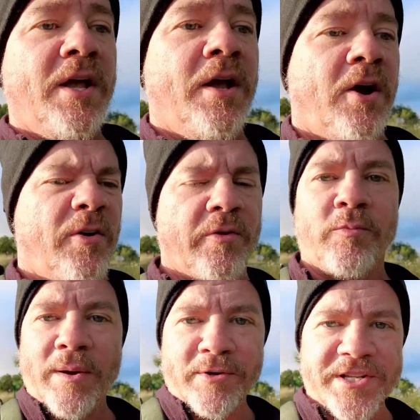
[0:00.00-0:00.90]
or the
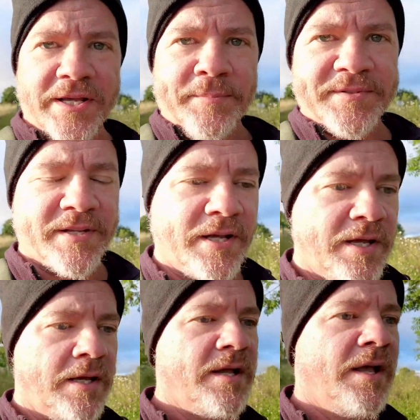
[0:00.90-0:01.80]
rubber tips.
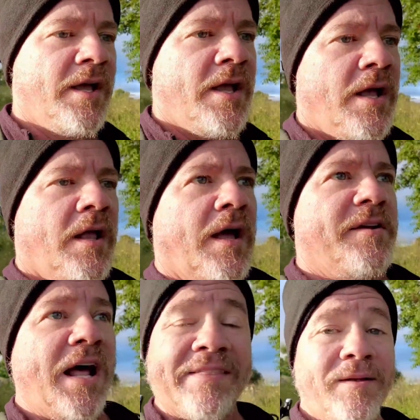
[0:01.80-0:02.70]

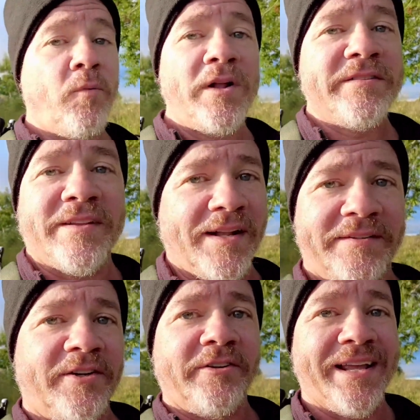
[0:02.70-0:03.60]
Not the ones that
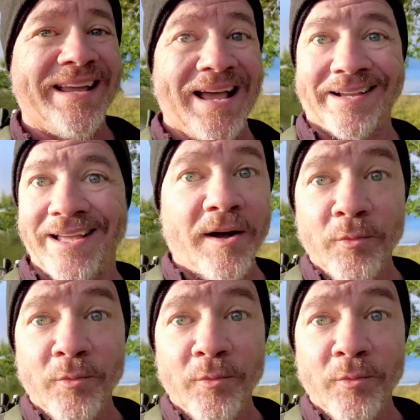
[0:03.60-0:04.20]
necessarily come